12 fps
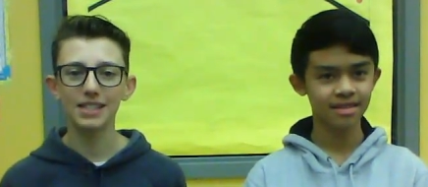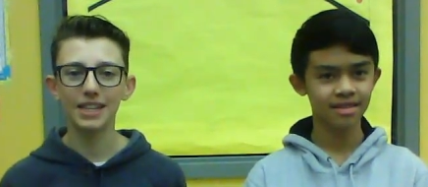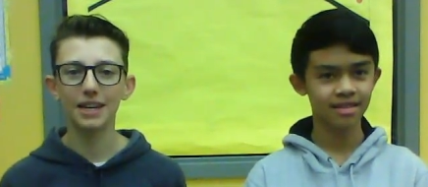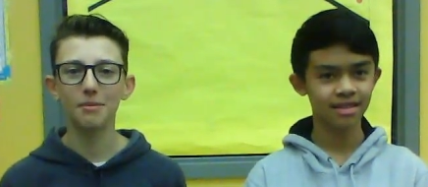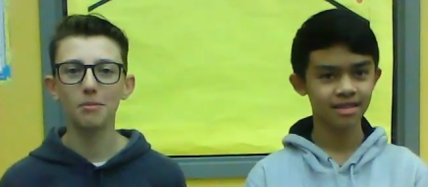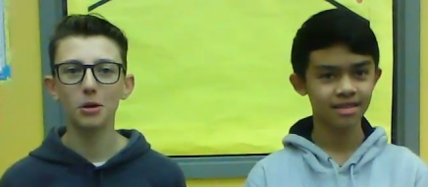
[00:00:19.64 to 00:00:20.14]
Speaker 1: and
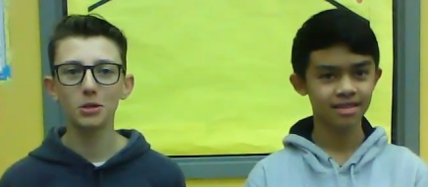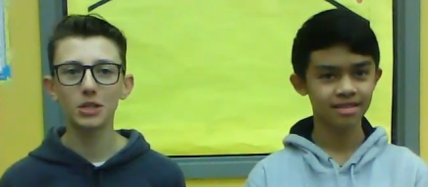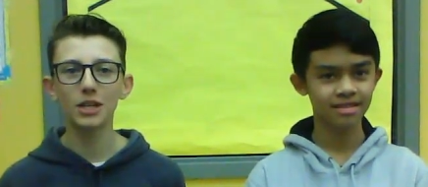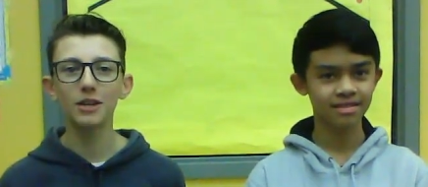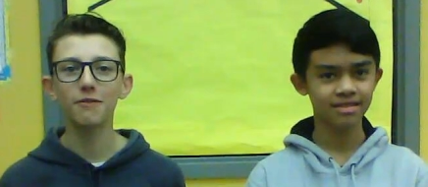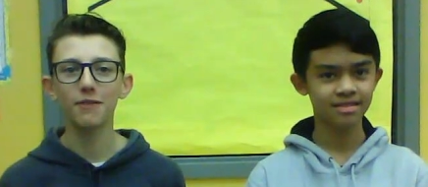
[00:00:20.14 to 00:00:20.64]

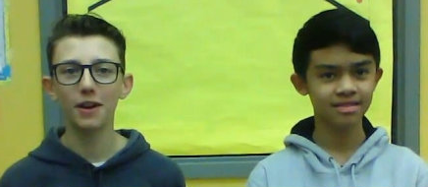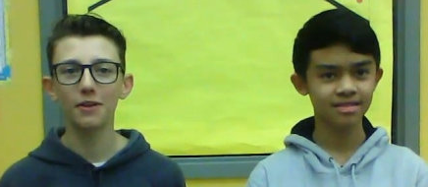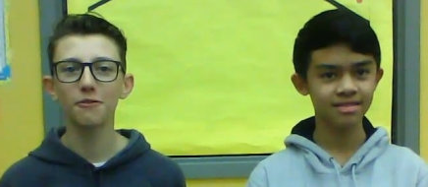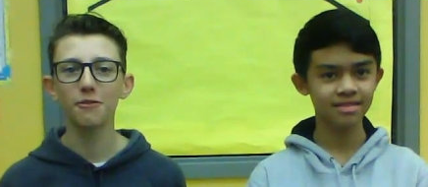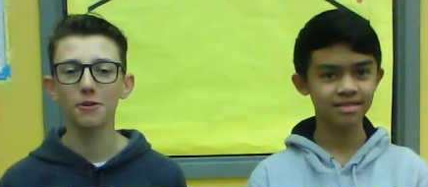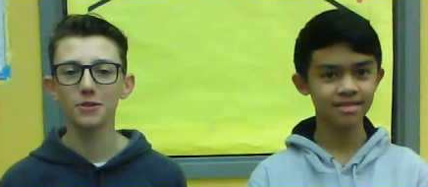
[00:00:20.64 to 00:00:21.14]
emoji fun
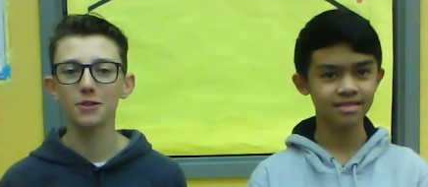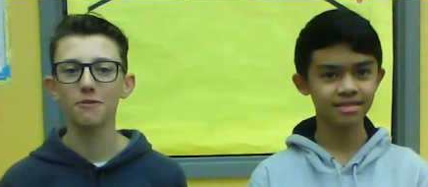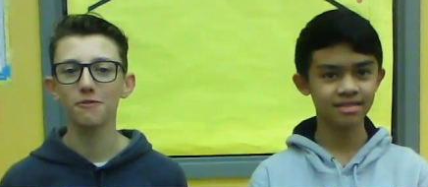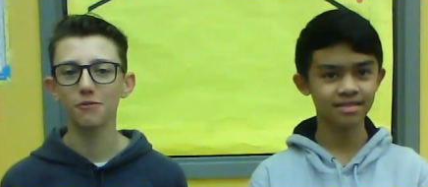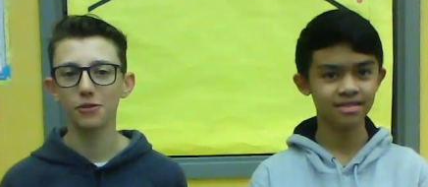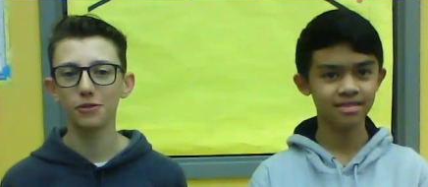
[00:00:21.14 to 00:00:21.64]
frozen
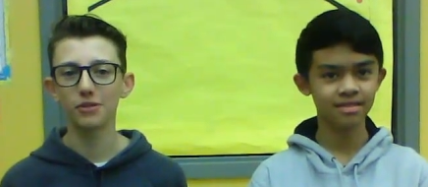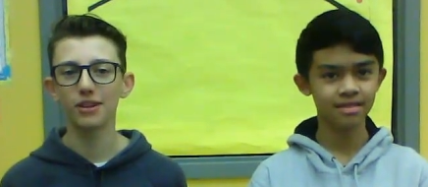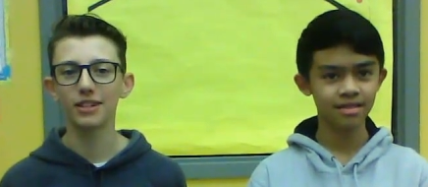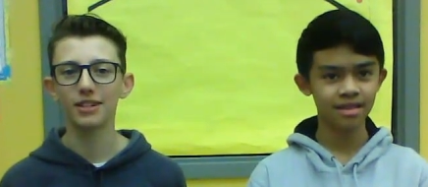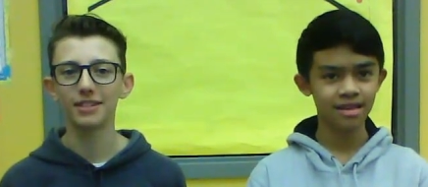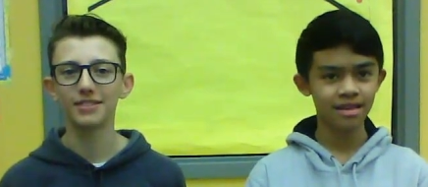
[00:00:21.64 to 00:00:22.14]
Speaker 2: fruit.
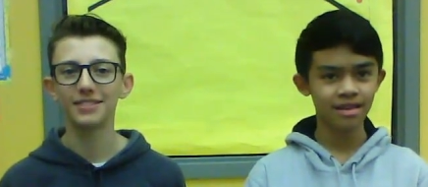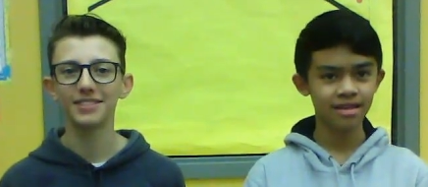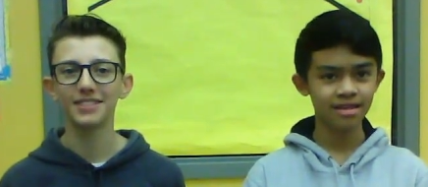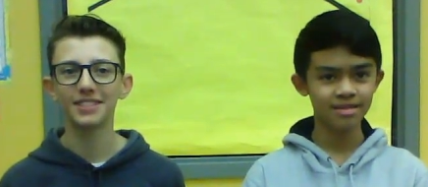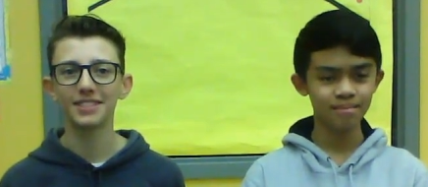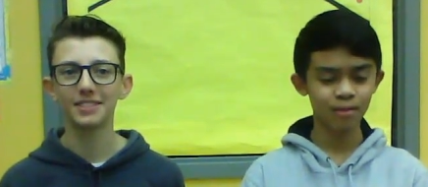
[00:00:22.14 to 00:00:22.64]
In
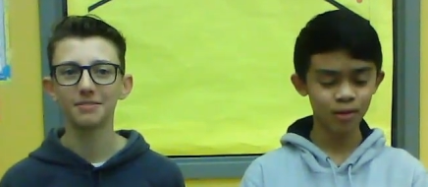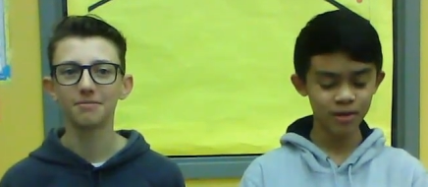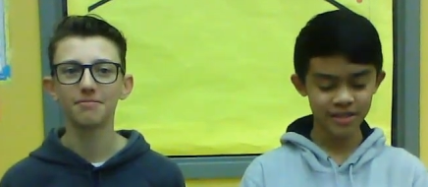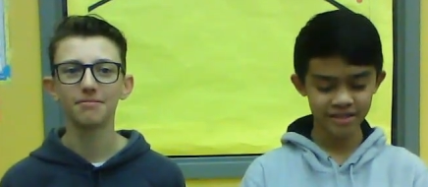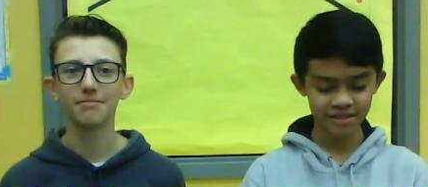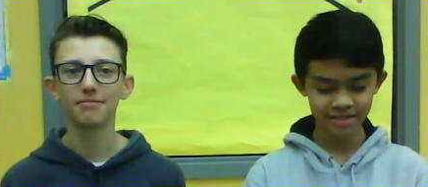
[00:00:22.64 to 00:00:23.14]
sports
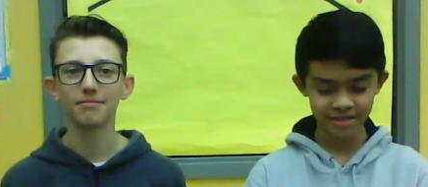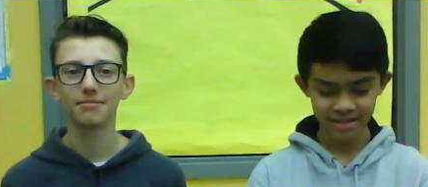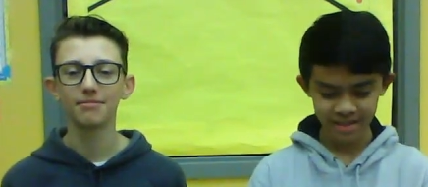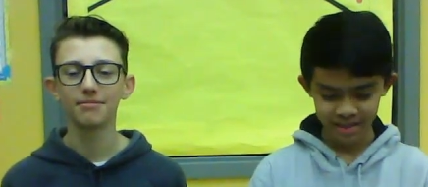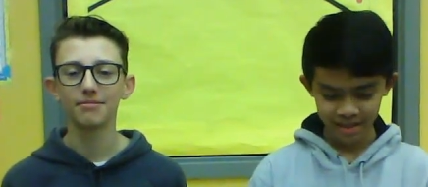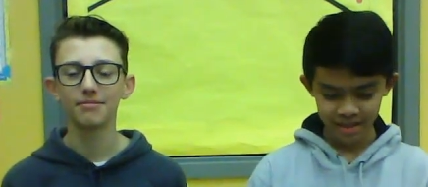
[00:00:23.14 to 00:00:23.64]
news,
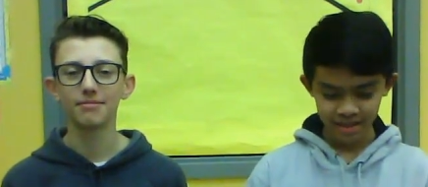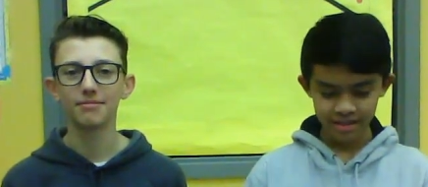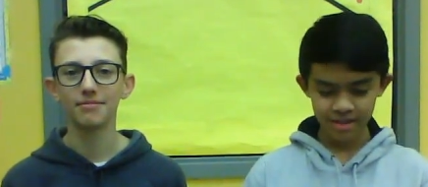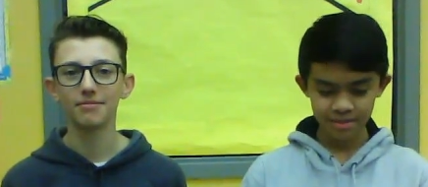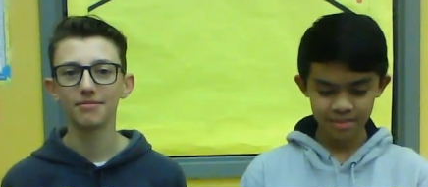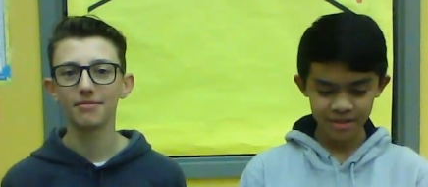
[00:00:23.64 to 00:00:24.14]

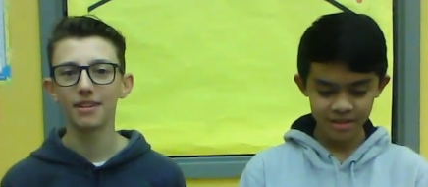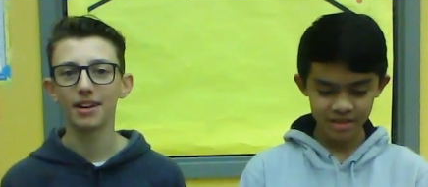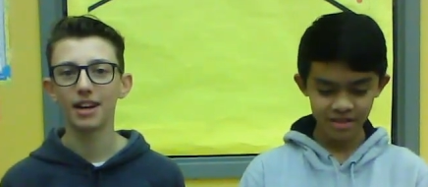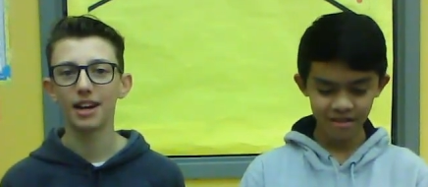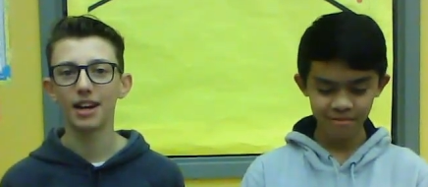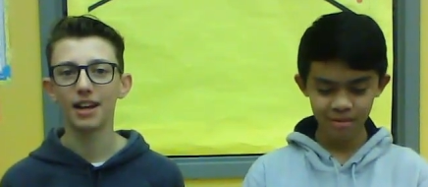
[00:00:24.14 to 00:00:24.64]
GP
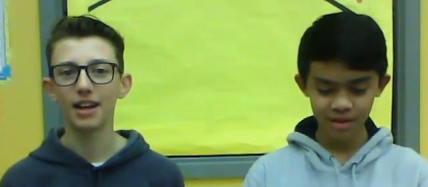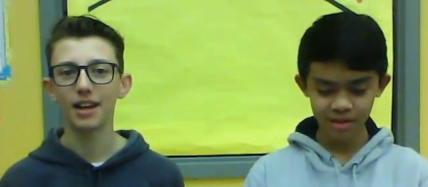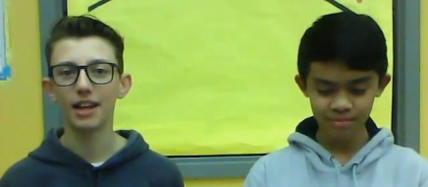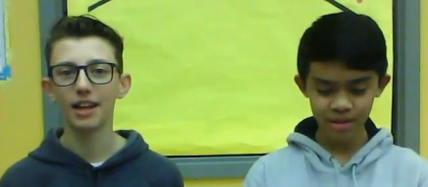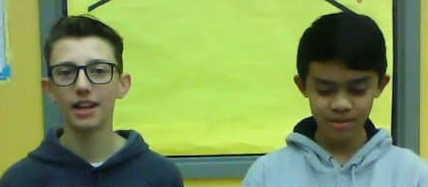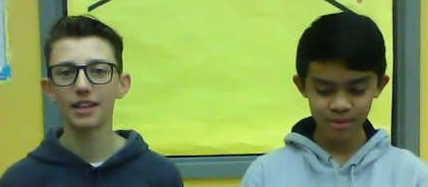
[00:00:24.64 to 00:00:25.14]
softball and
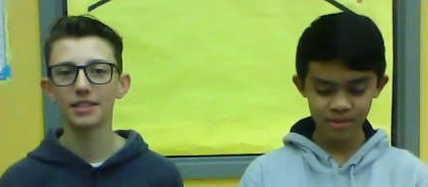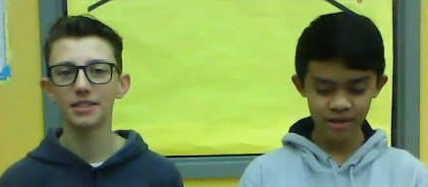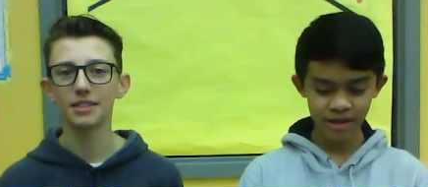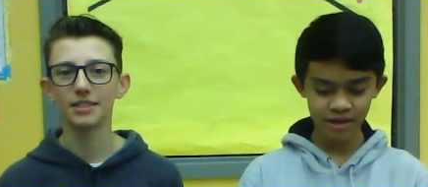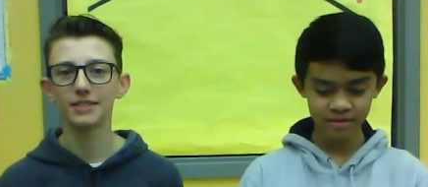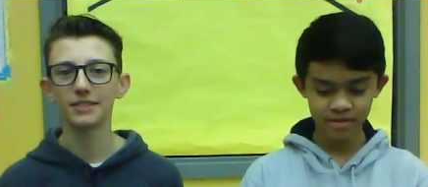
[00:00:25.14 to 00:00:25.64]
baseball
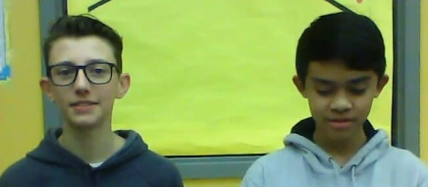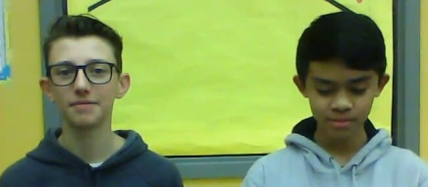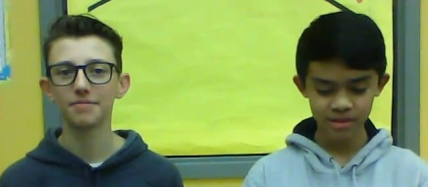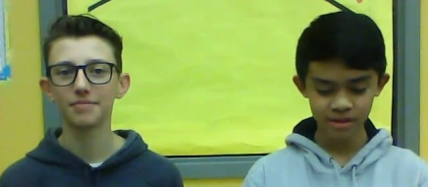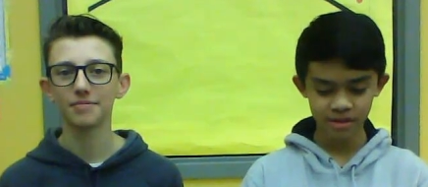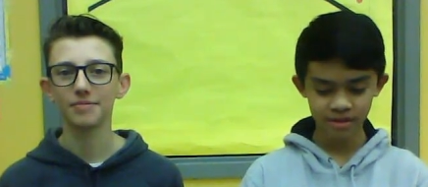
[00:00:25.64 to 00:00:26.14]
tryouts will
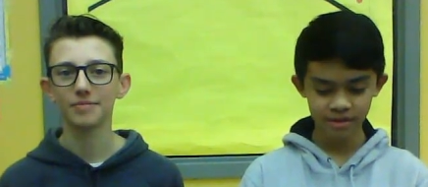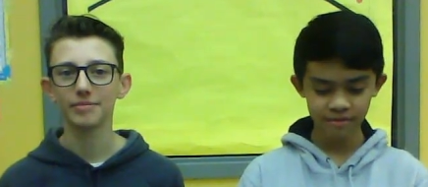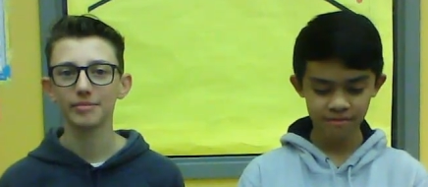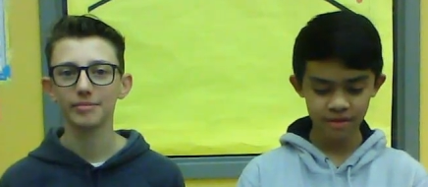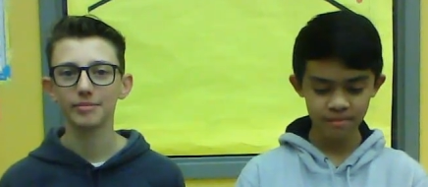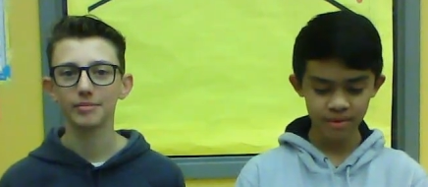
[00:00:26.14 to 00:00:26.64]
start
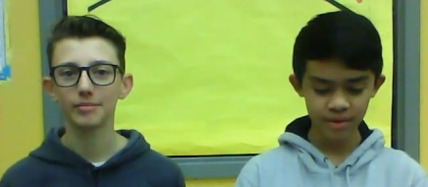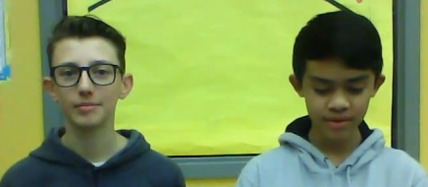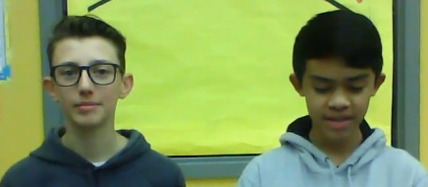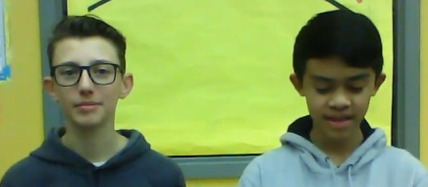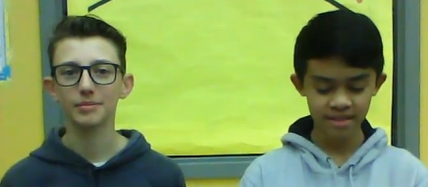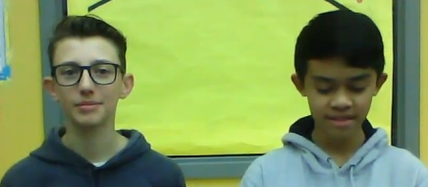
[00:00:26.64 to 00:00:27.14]
February 10th.